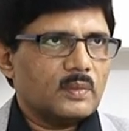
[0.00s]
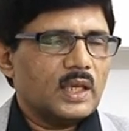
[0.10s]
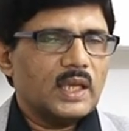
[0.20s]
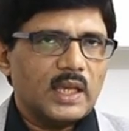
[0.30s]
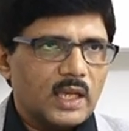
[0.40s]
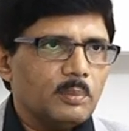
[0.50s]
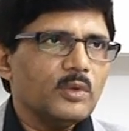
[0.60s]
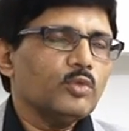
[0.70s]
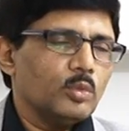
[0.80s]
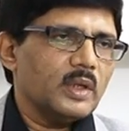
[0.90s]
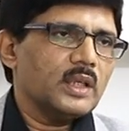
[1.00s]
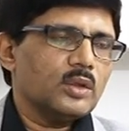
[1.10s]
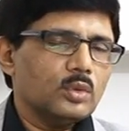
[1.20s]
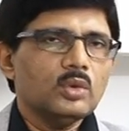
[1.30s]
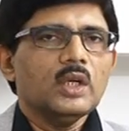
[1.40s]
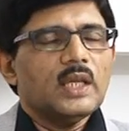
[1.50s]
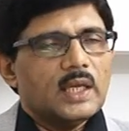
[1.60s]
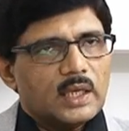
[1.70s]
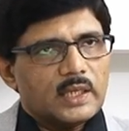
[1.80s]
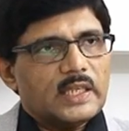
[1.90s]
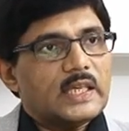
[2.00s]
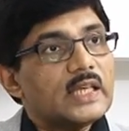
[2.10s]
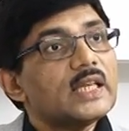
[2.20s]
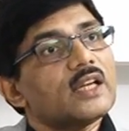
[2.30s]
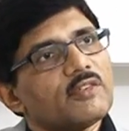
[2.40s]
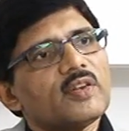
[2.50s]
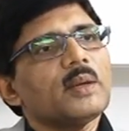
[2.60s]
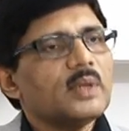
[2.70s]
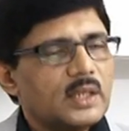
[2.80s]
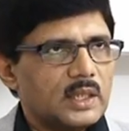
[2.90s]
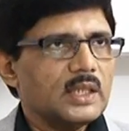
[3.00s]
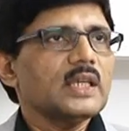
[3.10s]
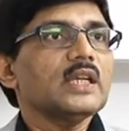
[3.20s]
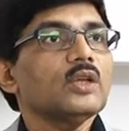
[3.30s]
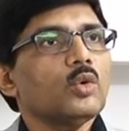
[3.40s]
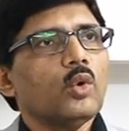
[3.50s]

and help a woman to regain her femininity in whole.